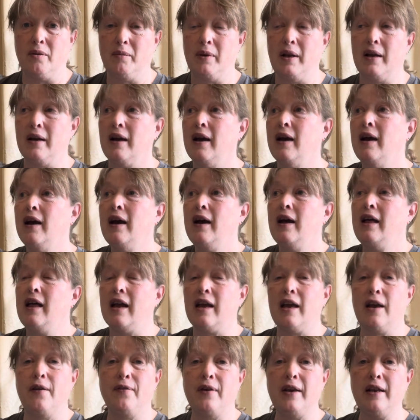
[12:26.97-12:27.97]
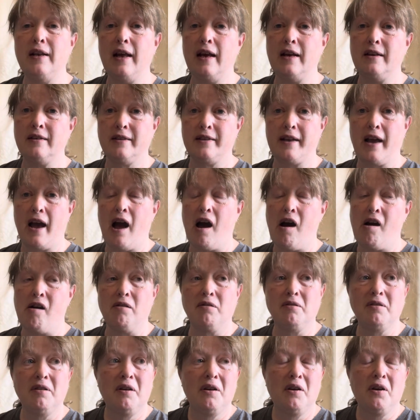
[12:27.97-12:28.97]
Like if he lays
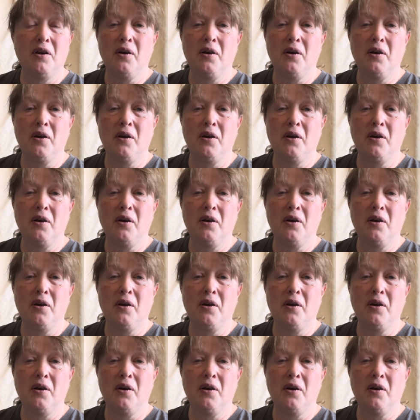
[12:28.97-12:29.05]
down